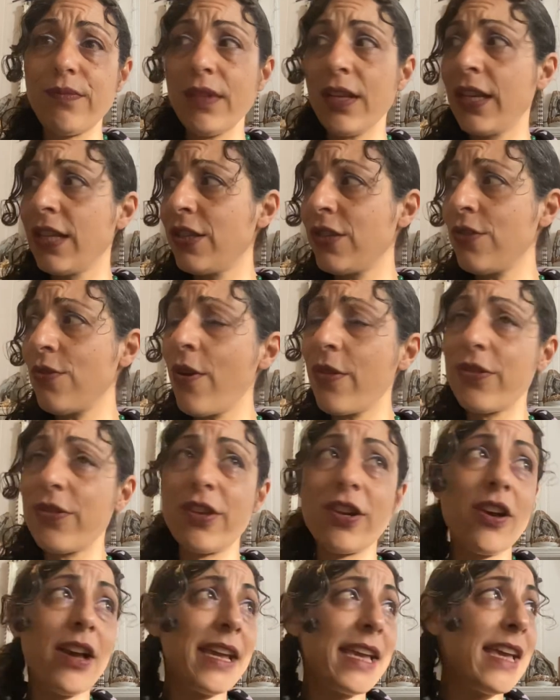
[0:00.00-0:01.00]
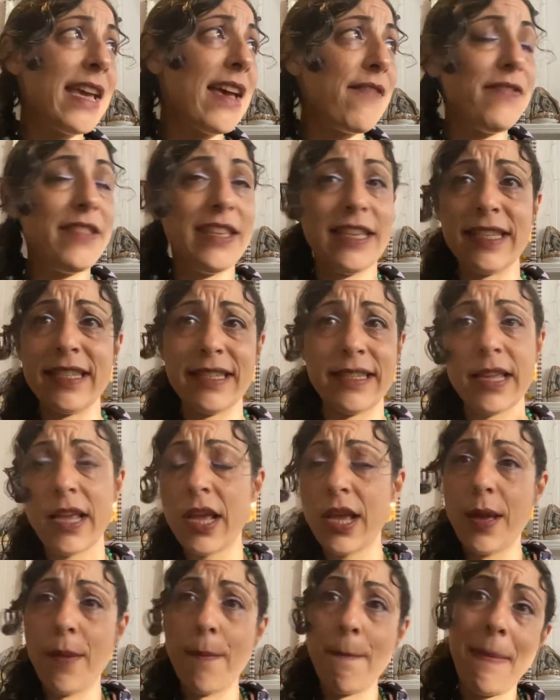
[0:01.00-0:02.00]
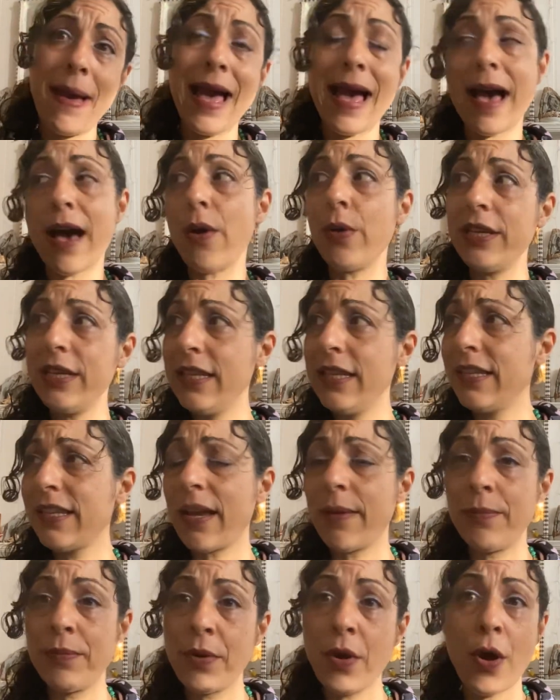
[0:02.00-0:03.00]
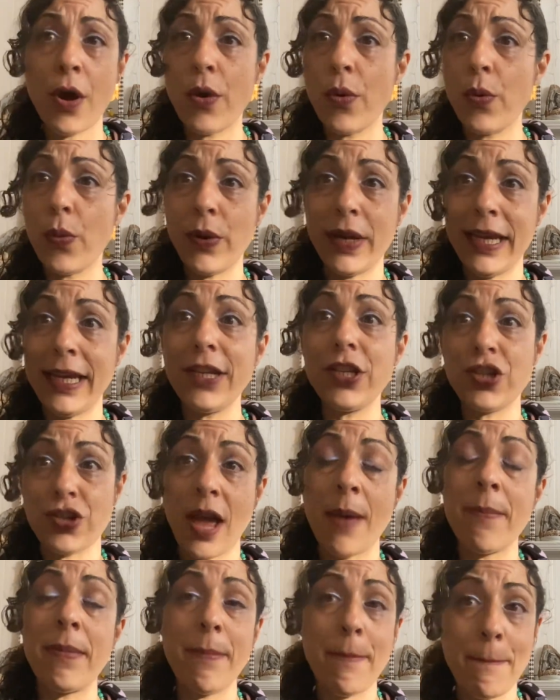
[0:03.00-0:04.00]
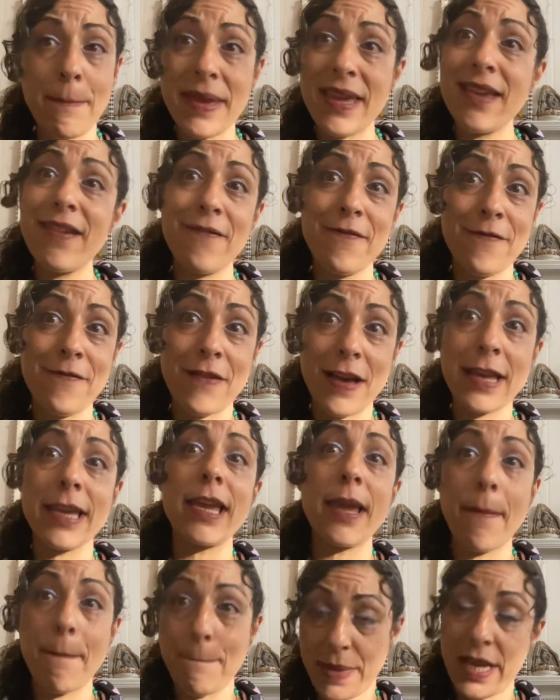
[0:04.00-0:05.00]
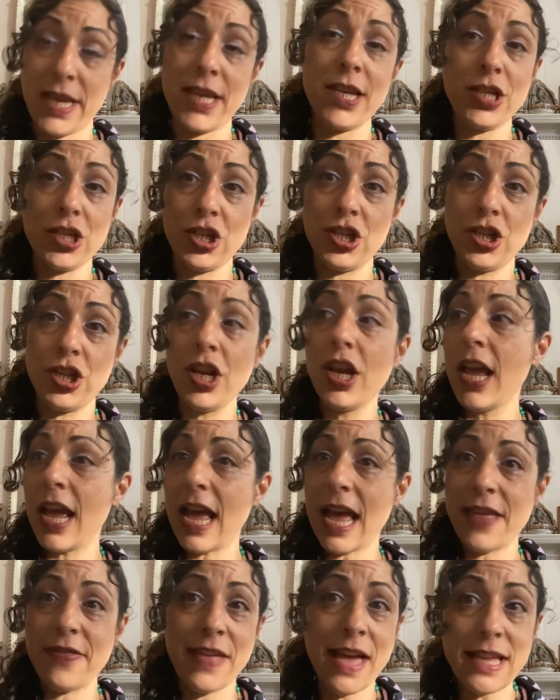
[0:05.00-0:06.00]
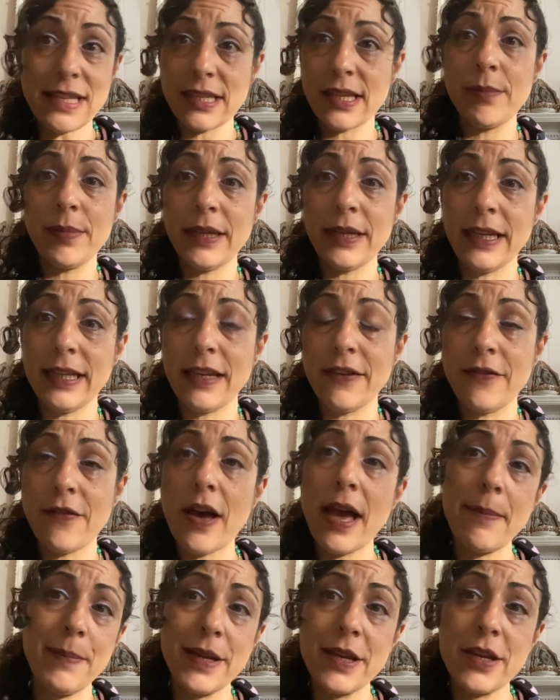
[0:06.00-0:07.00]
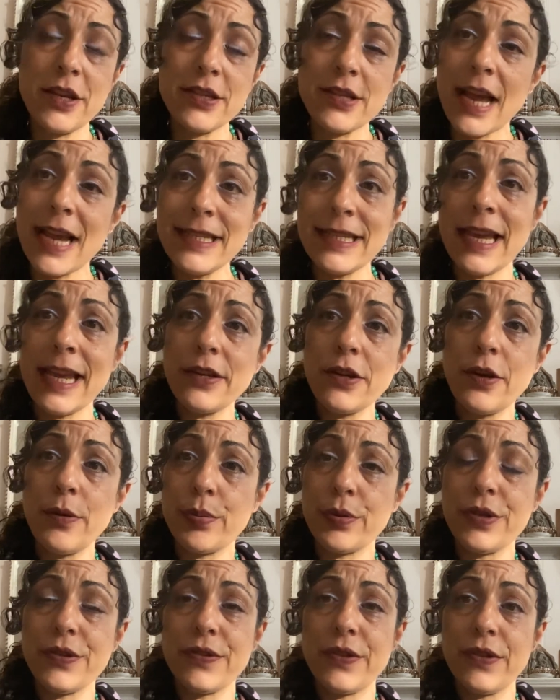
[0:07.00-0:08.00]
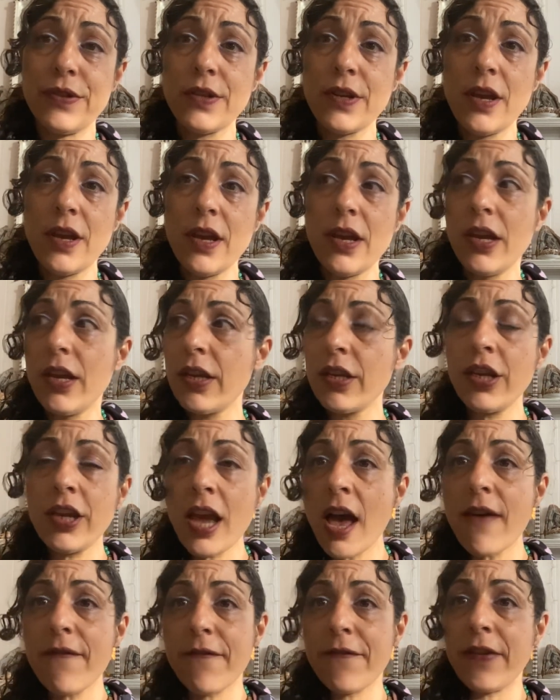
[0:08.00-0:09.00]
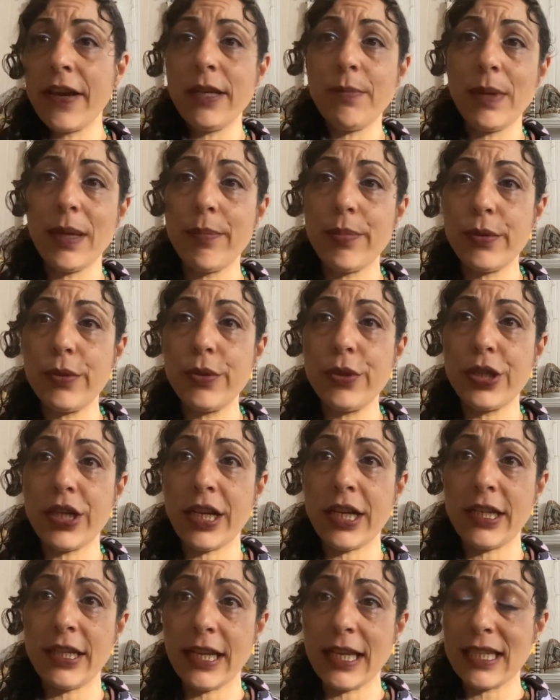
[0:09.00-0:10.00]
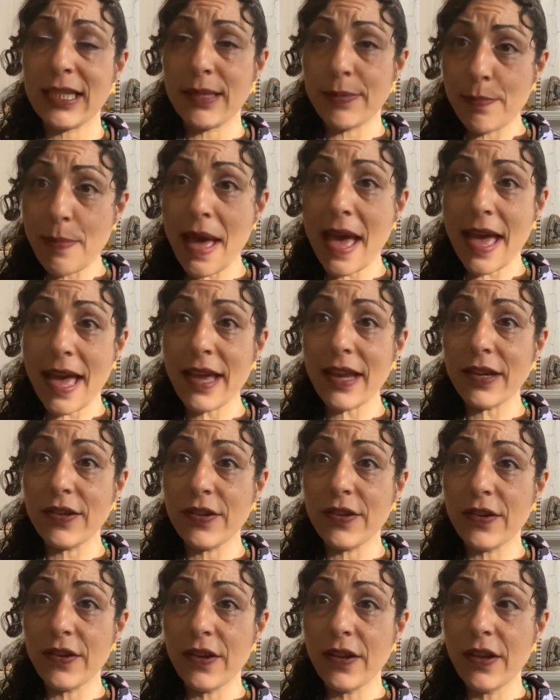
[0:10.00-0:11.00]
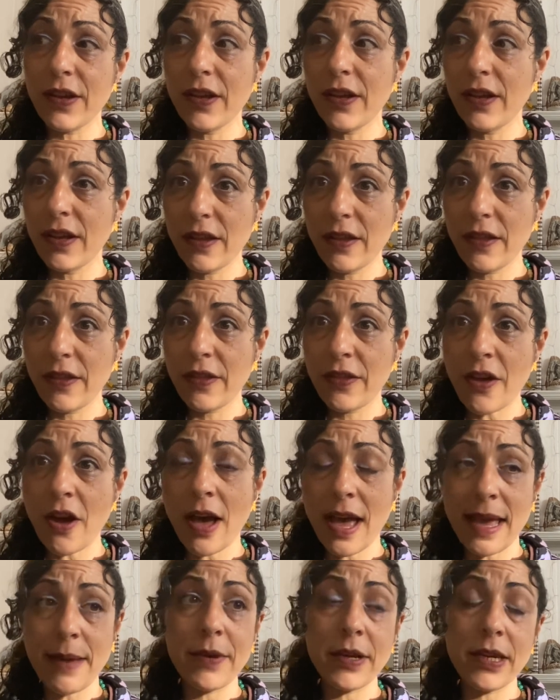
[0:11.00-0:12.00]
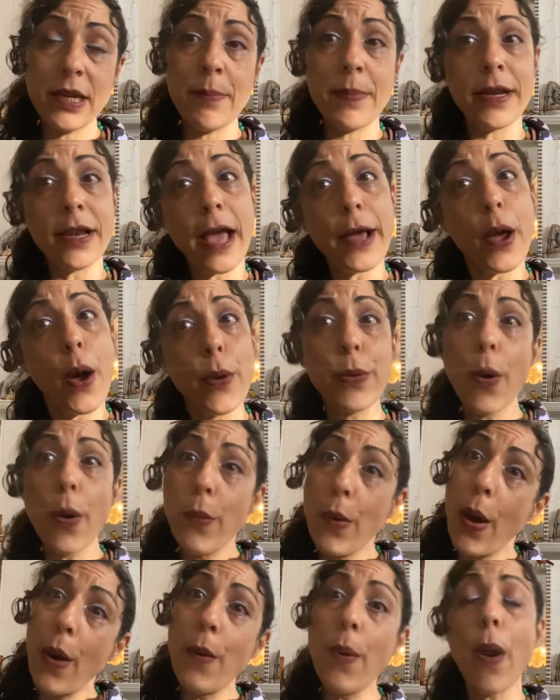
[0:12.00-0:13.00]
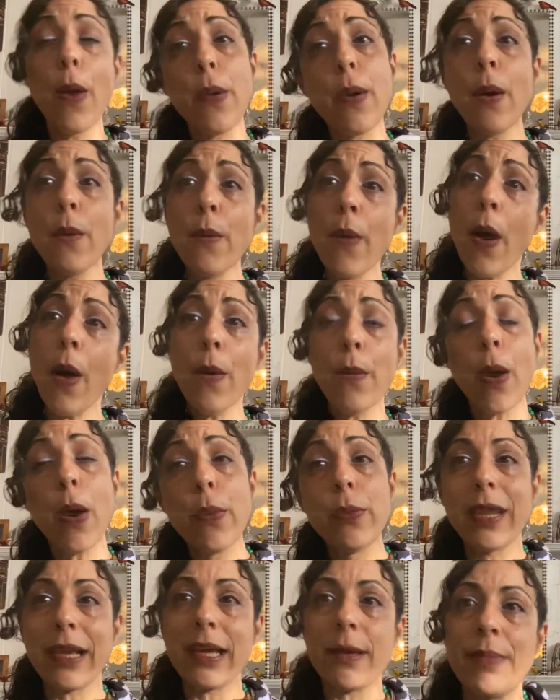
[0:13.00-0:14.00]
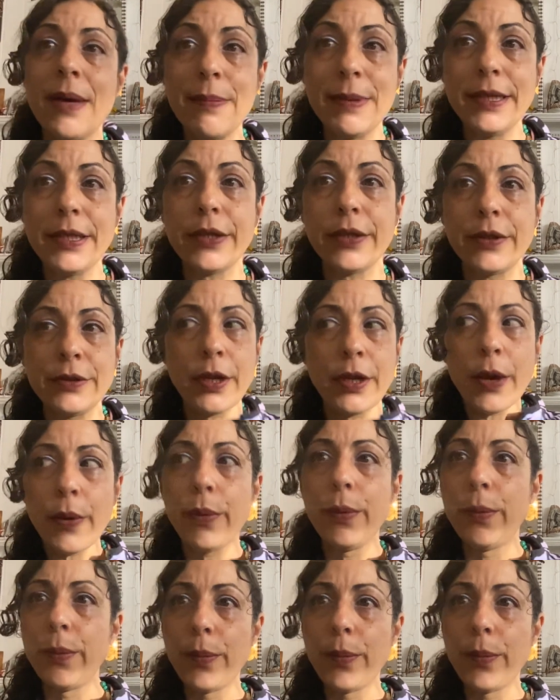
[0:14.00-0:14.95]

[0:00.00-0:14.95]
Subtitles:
It's not that I have this powers. I'm not a witch. I'm a big fucking bitch. And that's completely fine, because I take no prisoners. You can't feed me bullshit and expect that I am going to be like, oh, like a puppy dog. No.